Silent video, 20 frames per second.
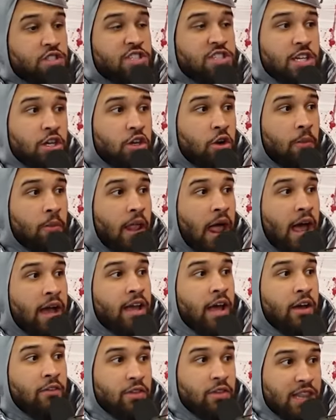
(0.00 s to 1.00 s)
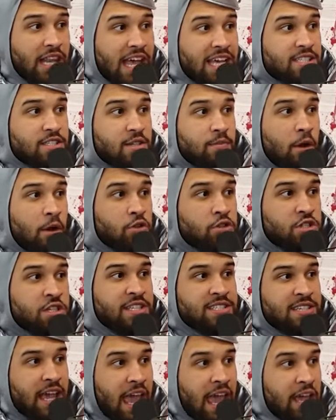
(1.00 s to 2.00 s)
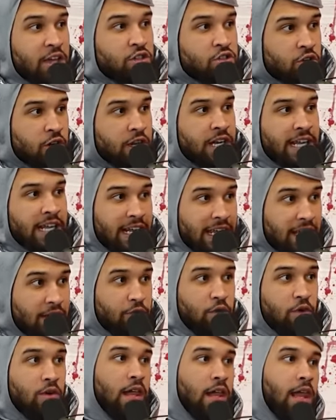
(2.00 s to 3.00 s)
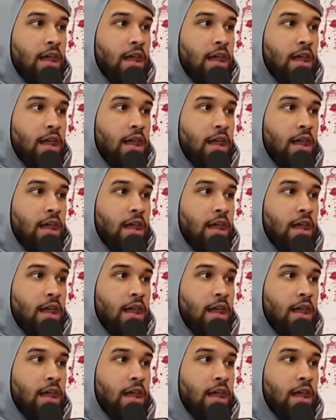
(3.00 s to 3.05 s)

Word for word: cinder block of less emotions, hatred, and evil.